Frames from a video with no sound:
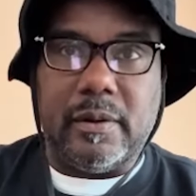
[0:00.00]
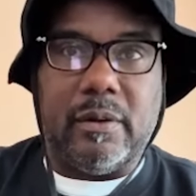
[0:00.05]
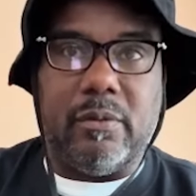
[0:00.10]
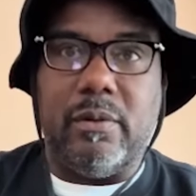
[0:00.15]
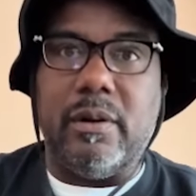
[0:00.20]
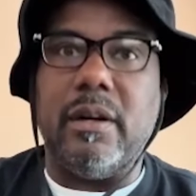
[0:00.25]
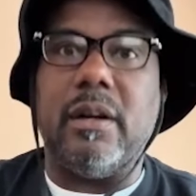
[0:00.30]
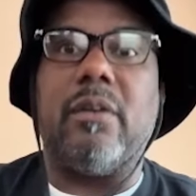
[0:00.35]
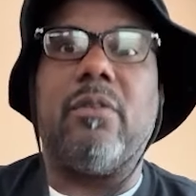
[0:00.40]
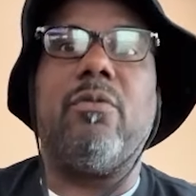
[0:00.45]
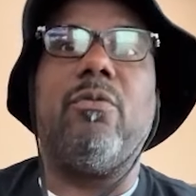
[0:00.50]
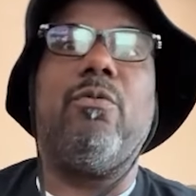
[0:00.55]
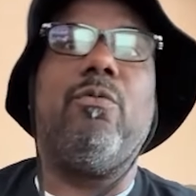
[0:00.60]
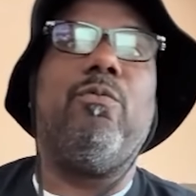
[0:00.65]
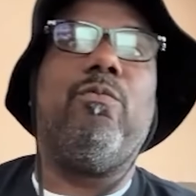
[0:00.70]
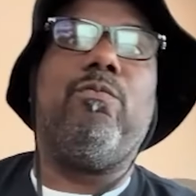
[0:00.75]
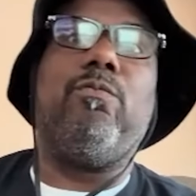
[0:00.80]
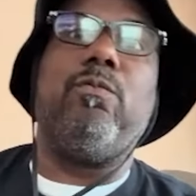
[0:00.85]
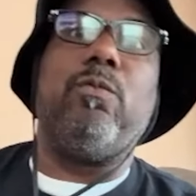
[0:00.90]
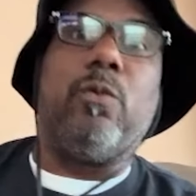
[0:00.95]
We done
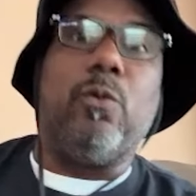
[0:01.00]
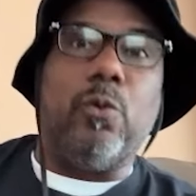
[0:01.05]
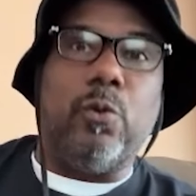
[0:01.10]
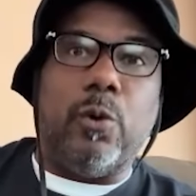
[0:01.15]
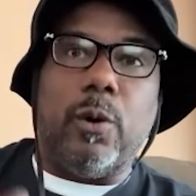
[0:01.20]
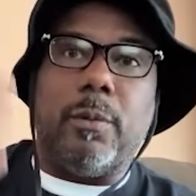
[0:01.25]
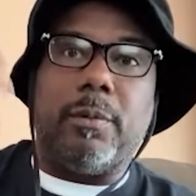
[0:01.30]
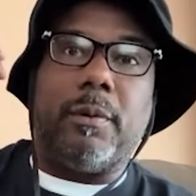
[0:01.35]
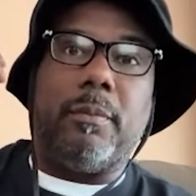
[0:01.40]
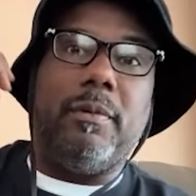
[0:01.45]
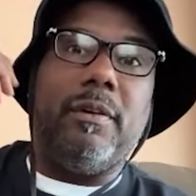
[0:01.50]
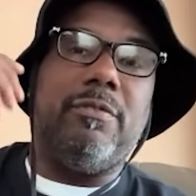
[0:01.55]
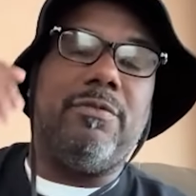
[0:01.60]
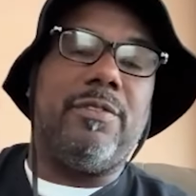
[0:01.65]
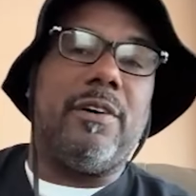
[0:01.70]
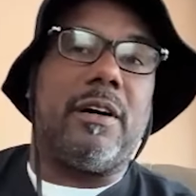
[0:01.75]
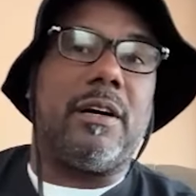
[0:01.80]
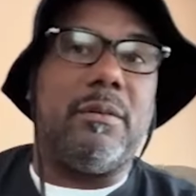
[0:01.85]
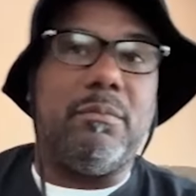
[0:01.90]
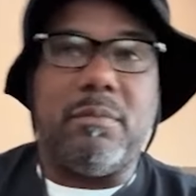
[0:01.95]
grew up to be
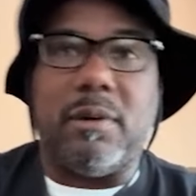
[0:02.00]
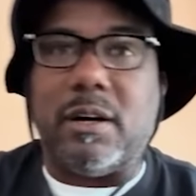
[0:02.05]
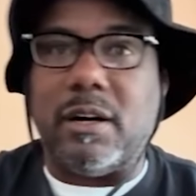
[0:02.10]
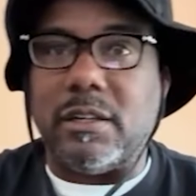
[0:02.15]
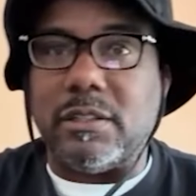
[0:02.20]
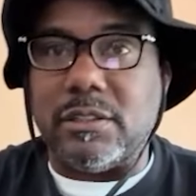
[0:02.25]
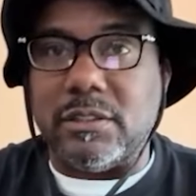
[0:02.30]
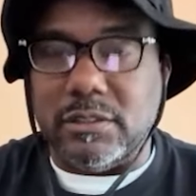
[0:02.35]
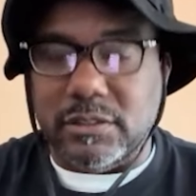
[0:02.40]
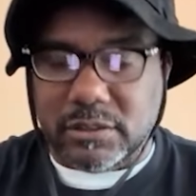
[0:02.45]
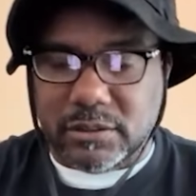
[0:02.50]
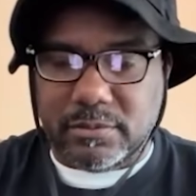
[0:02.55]
fucking monsters.